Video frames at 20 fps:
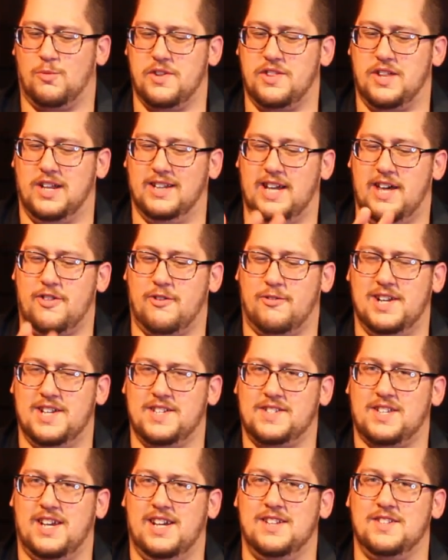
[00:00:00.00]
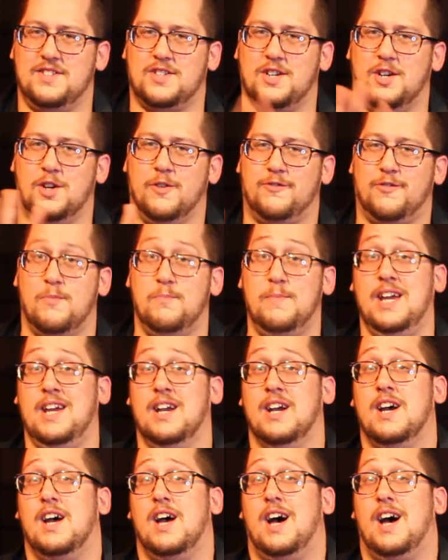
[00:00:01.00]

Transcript: where the leather is, and so for me,